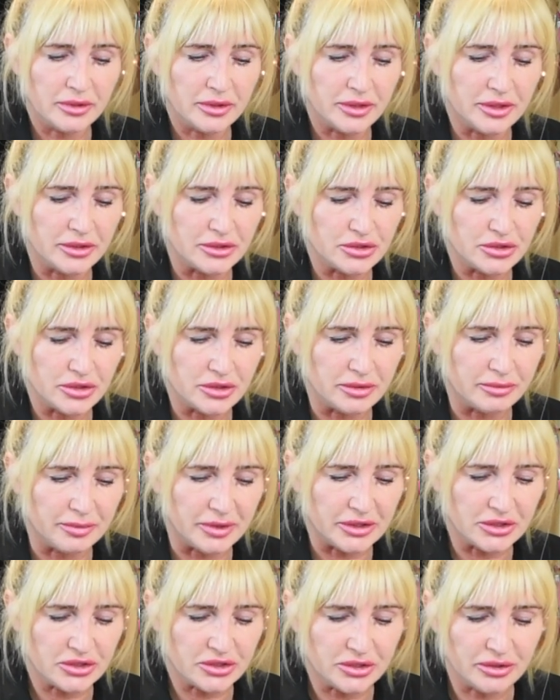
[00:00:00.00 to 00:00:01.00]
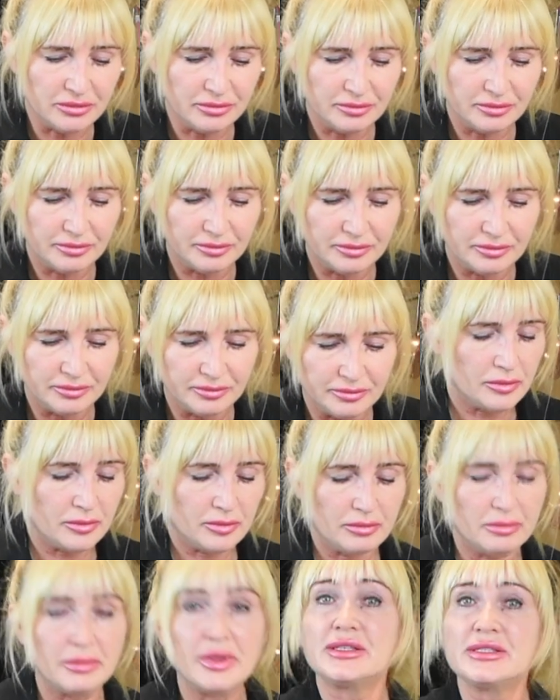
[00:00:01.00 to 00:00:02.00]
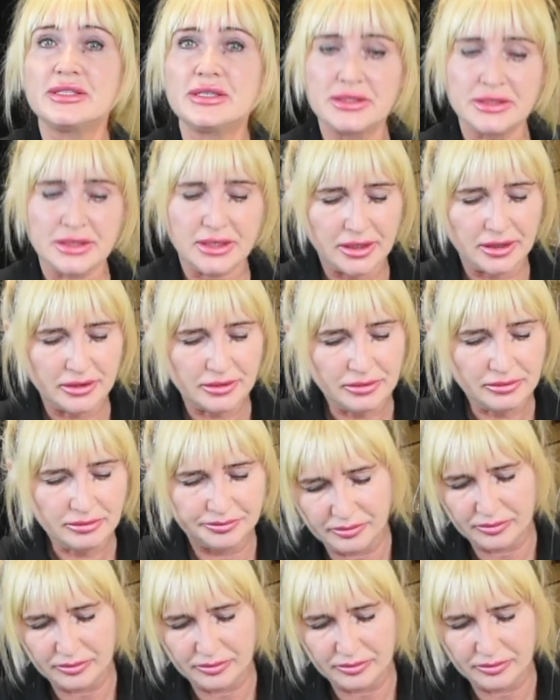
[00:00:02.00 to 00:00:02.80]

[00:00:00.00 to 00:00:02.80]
into the mixture. Mix it together.